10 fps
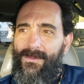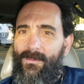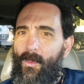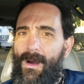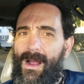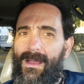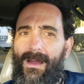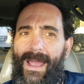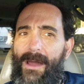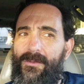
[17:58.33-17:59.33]
walk
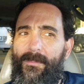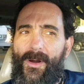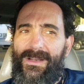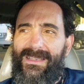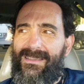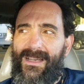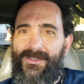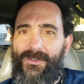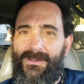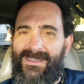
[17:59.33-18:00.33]
out of parties
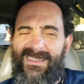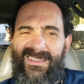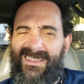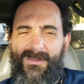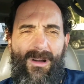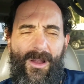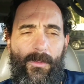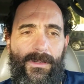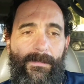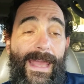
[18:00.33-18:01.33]
unnoticed because it's so
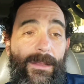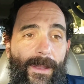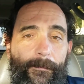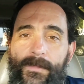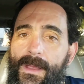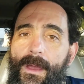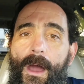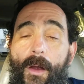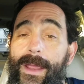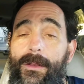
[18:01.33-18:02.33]
awkward. Anyway, all right,